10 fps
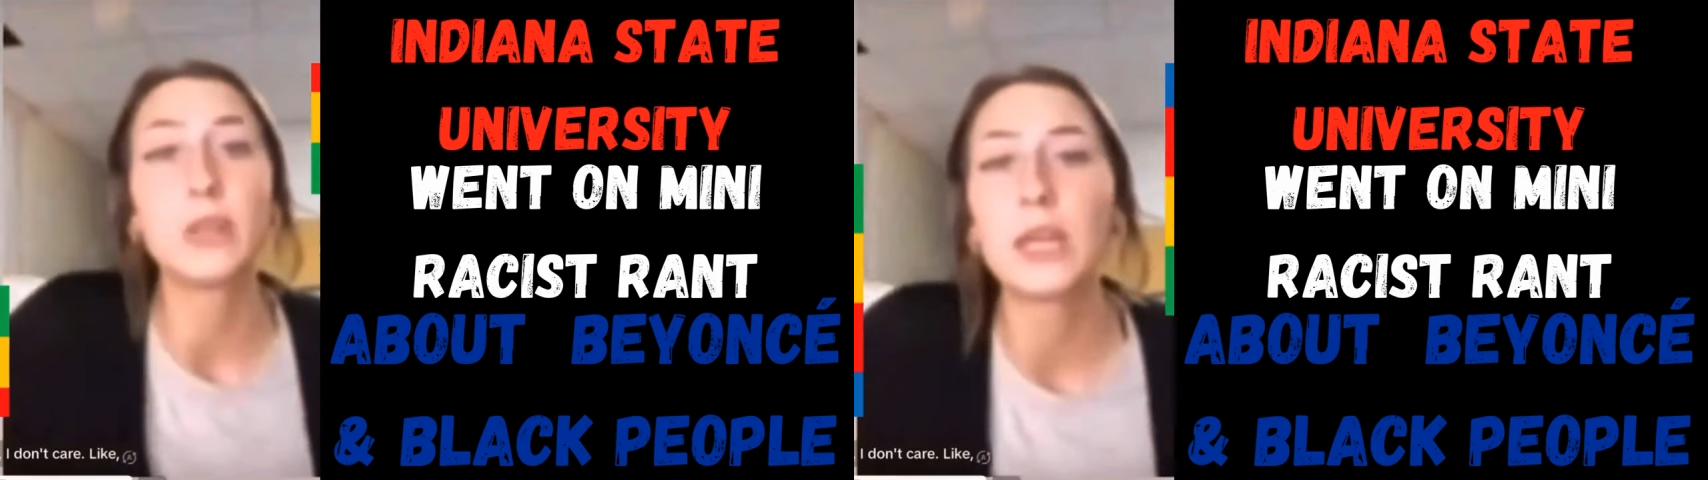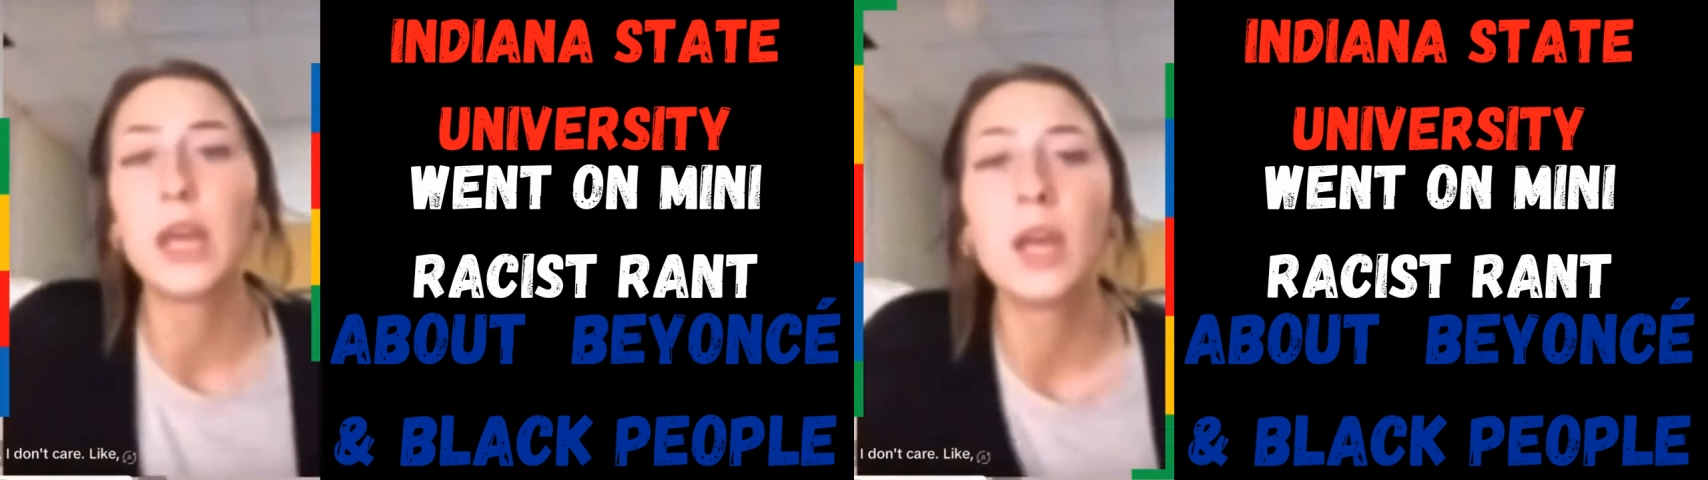
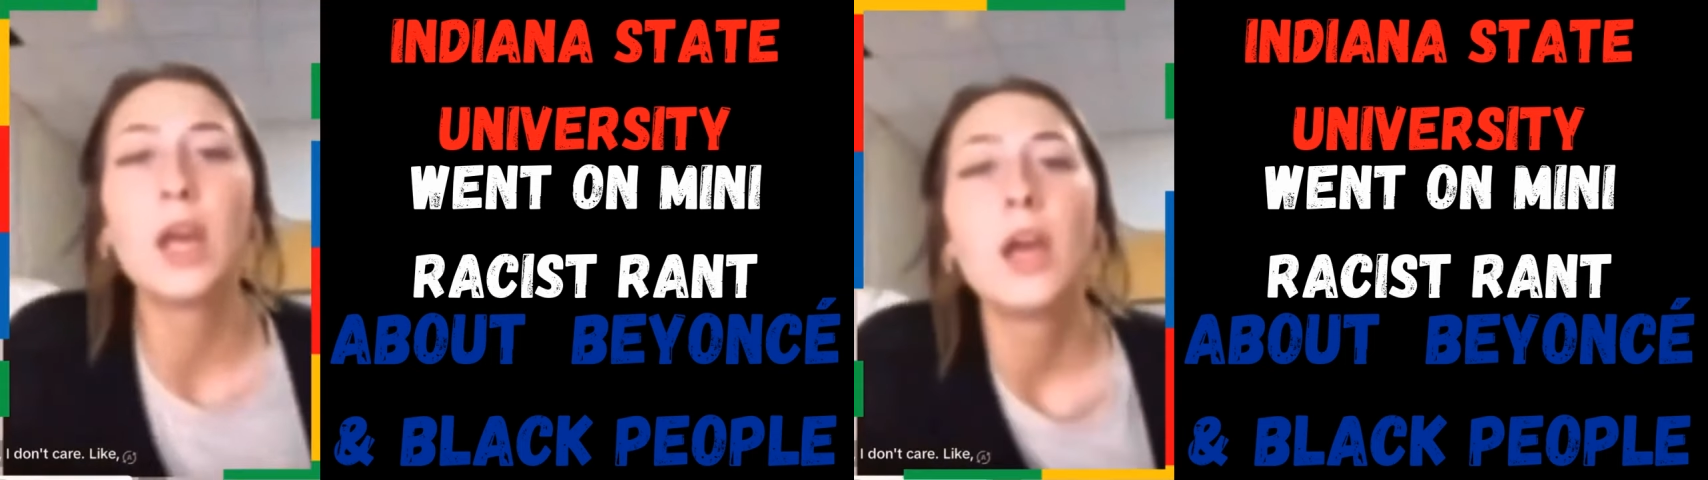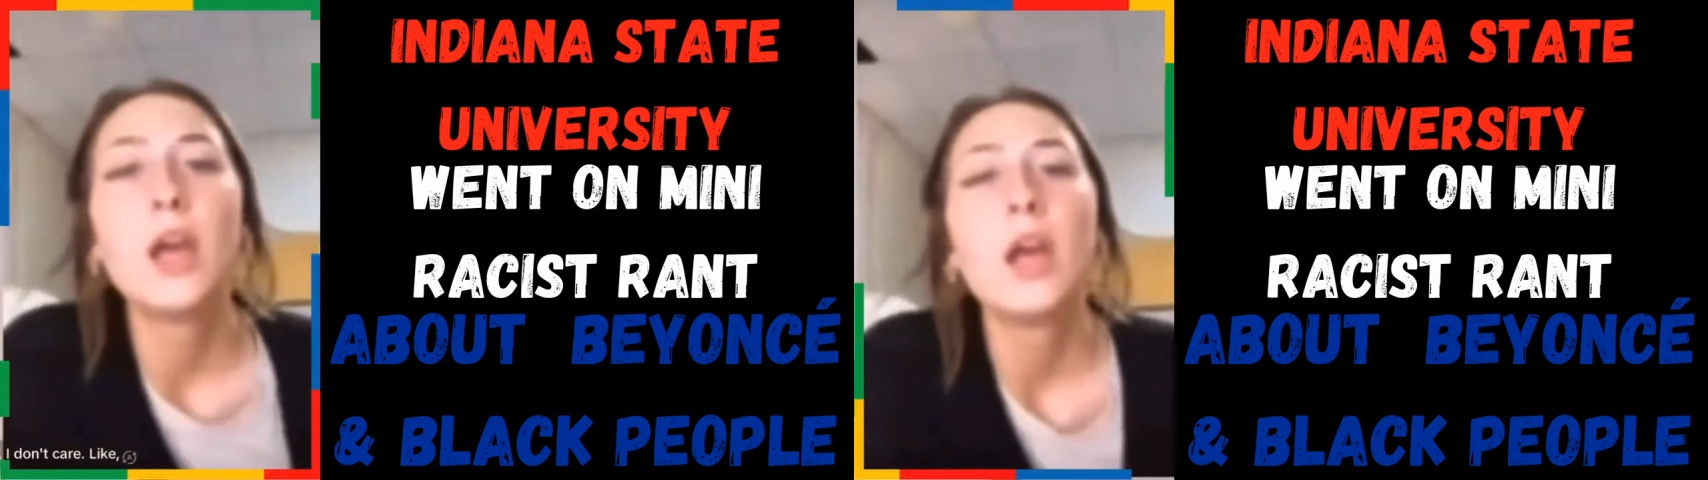Like,
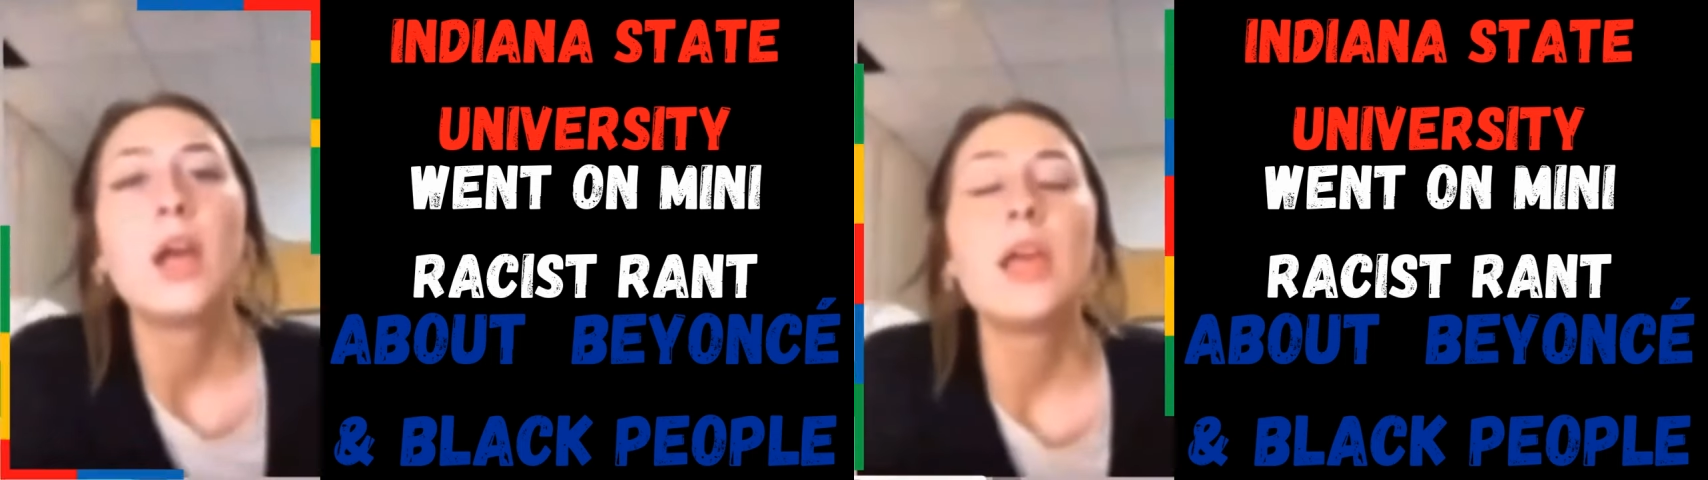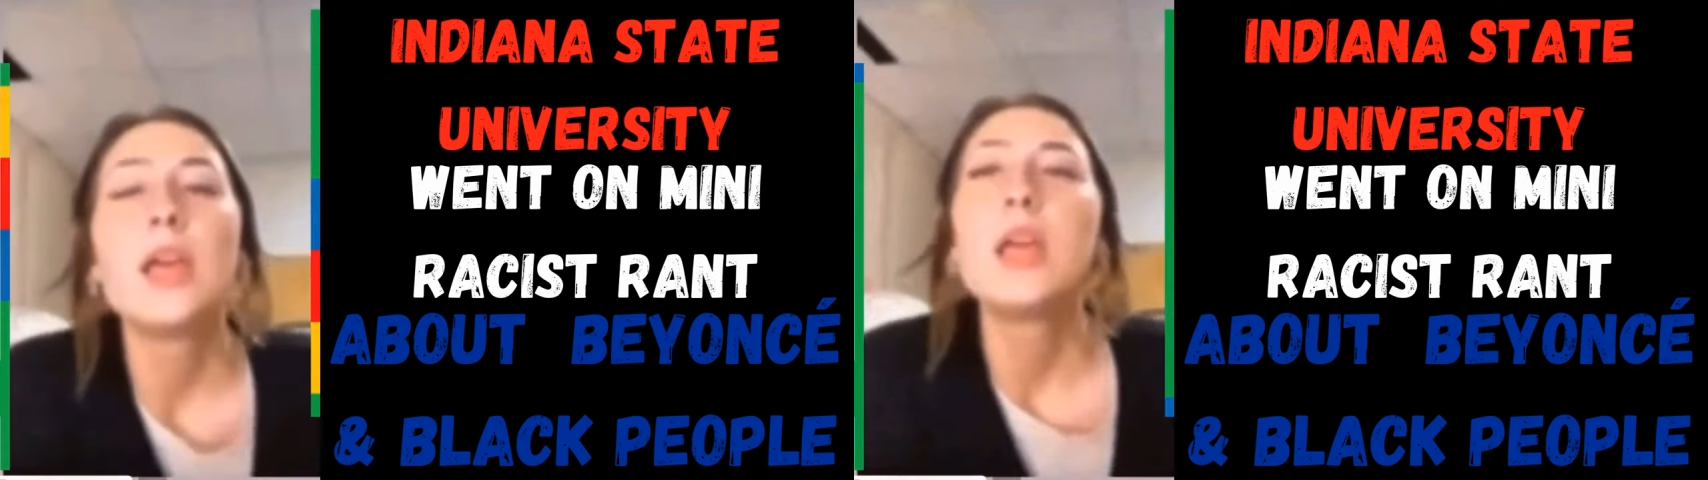
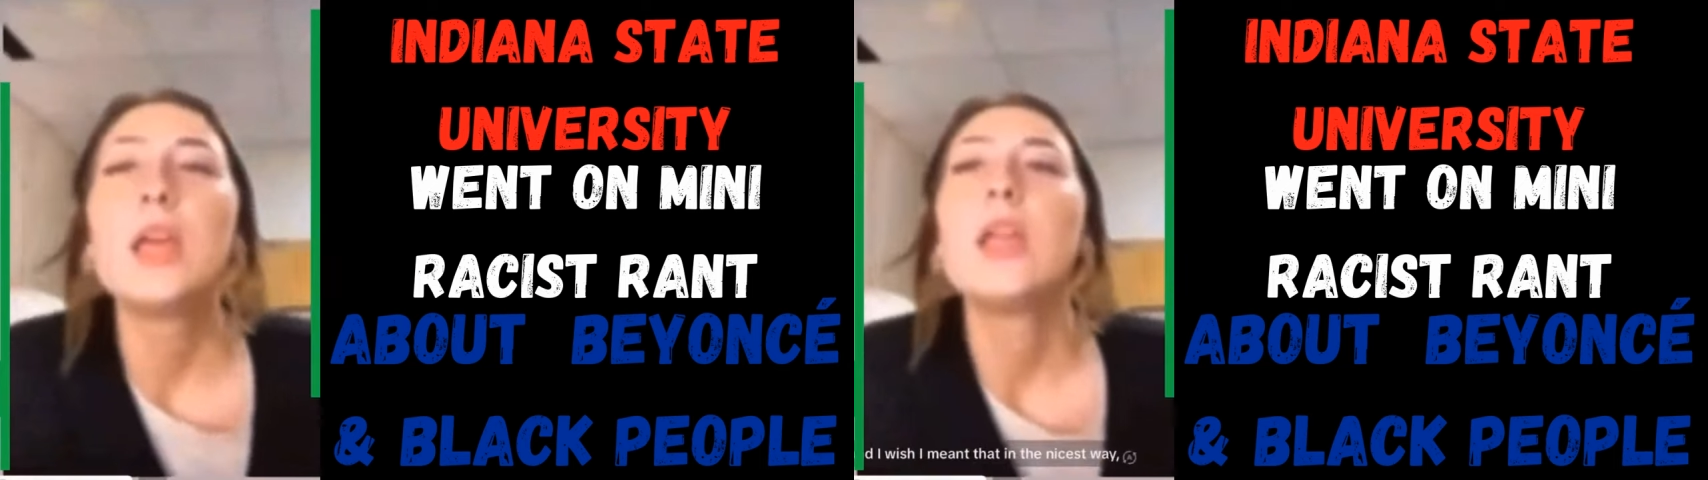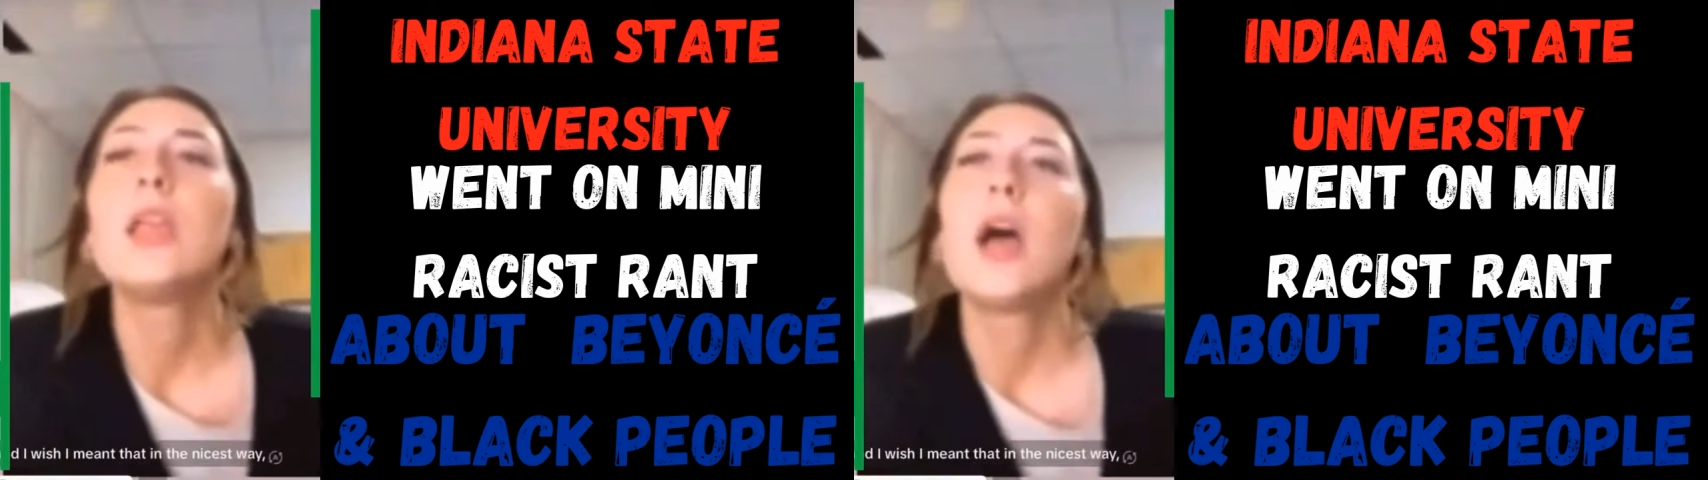it,